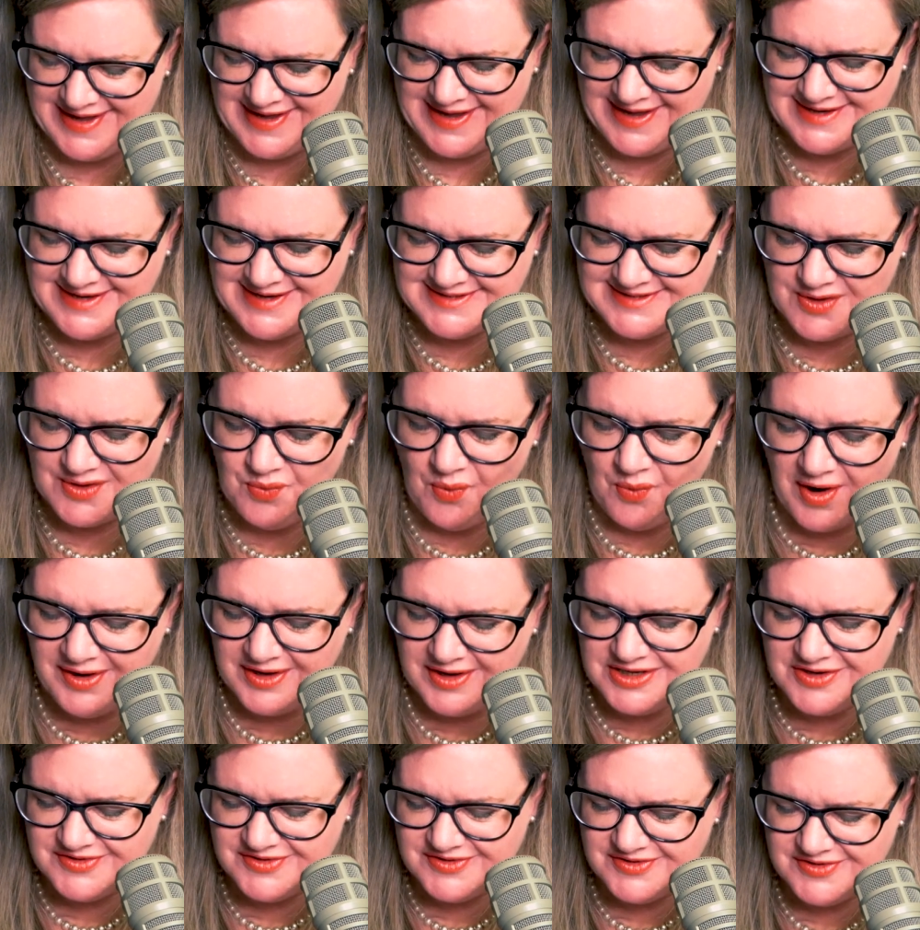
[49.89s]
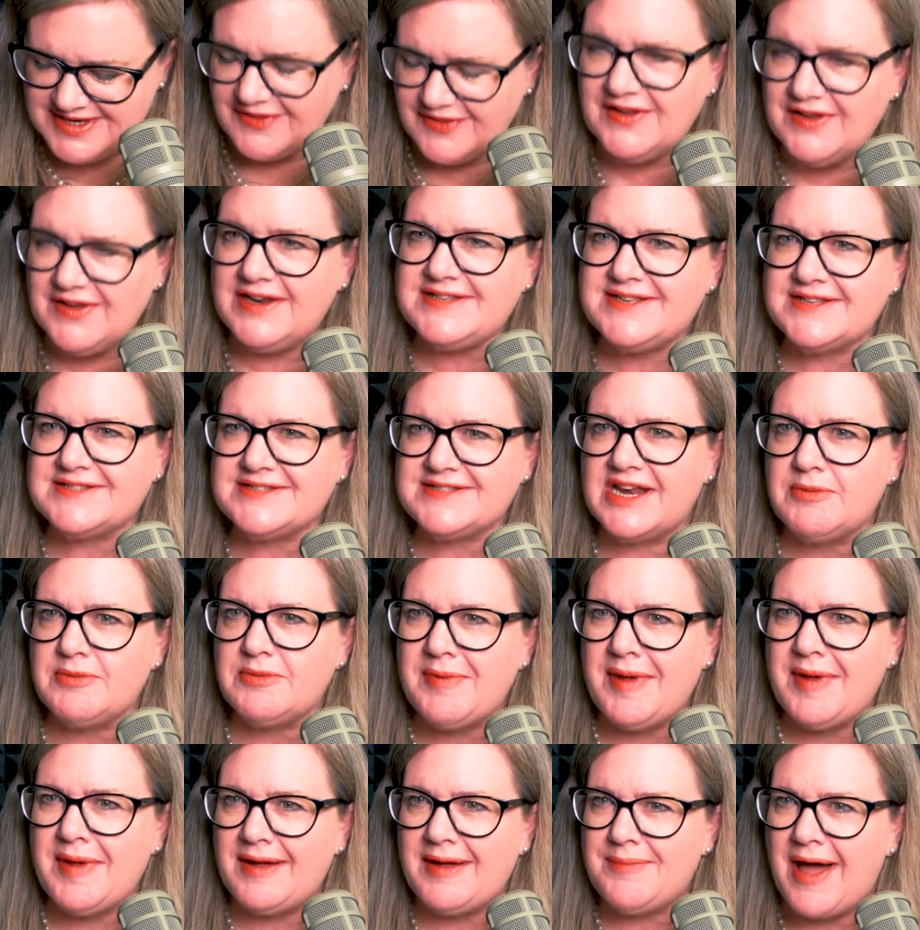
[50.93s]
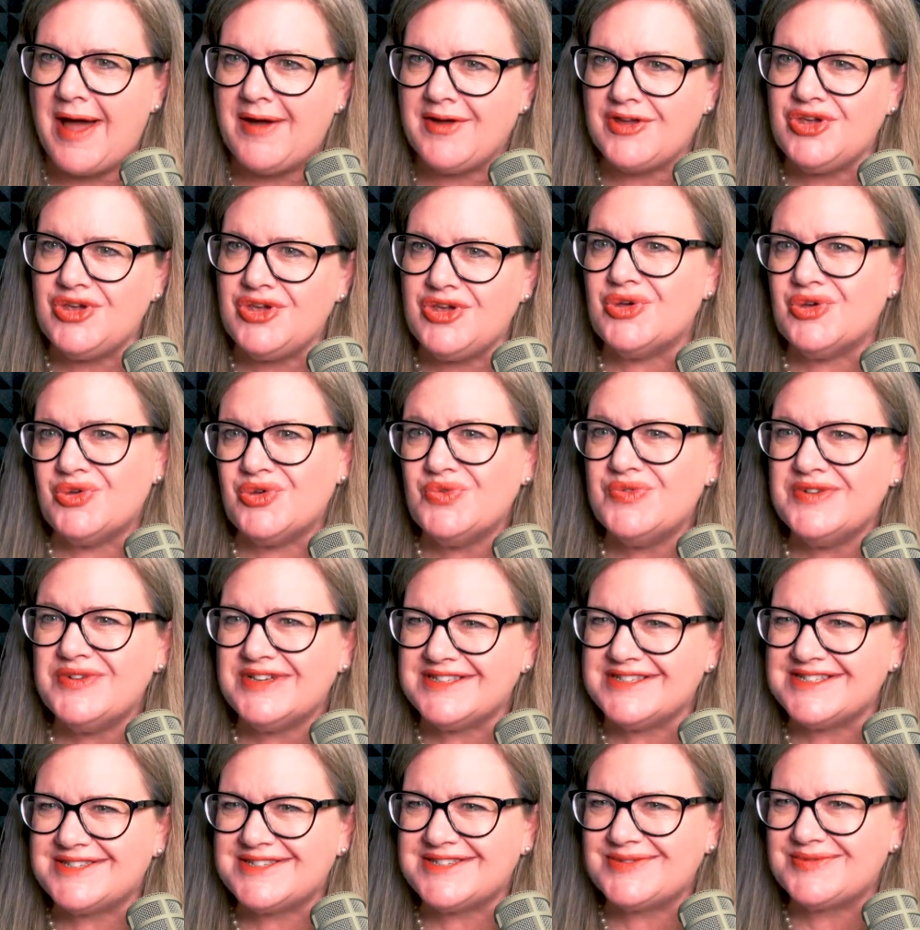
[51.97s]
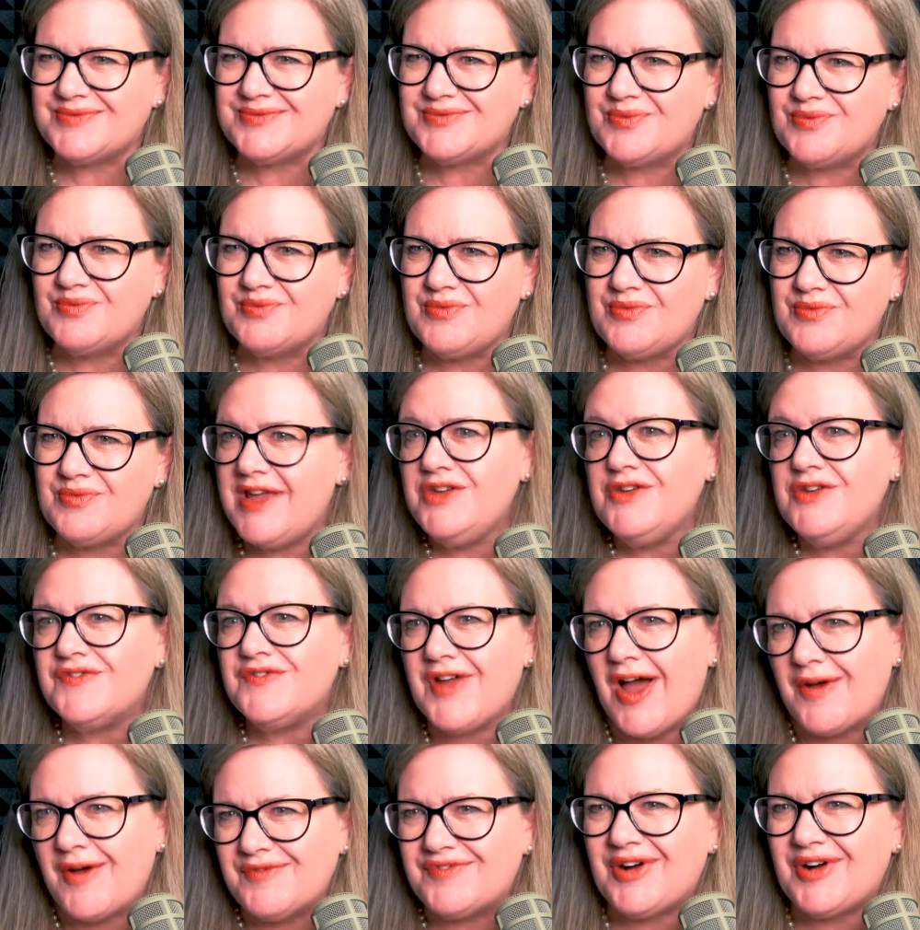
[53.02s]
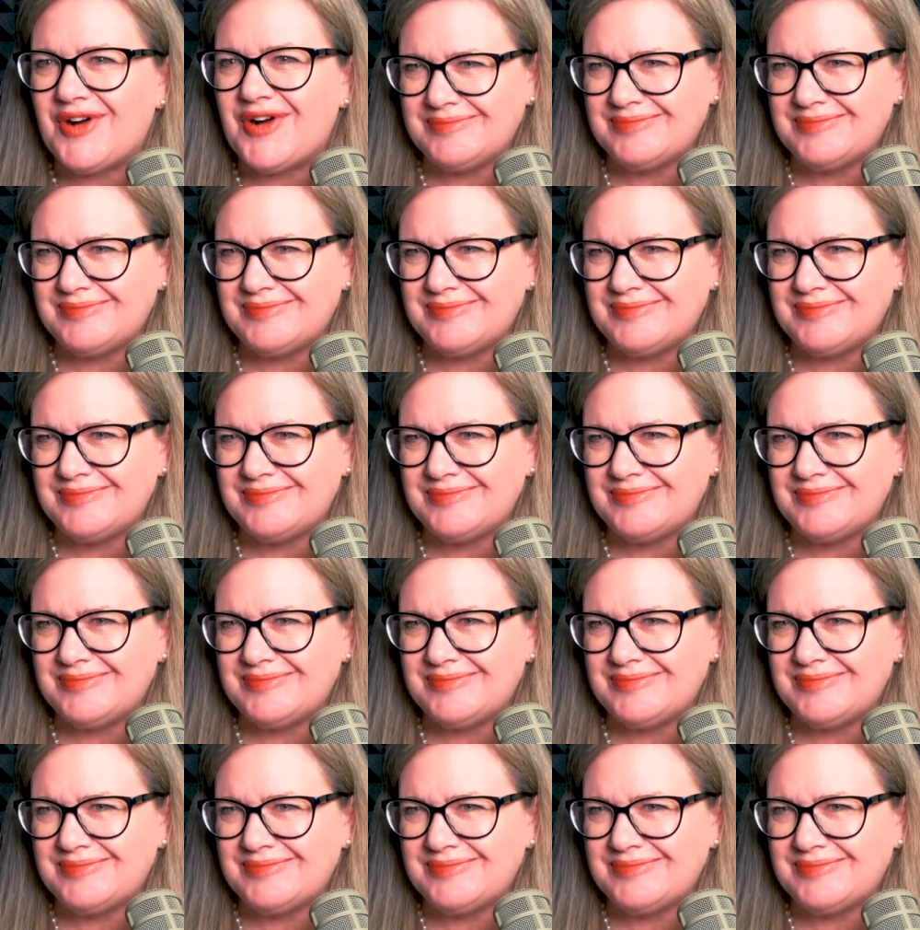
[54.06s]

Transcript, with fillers: So, why don't you just tell the listeners a little bit about, about you and where you've come from?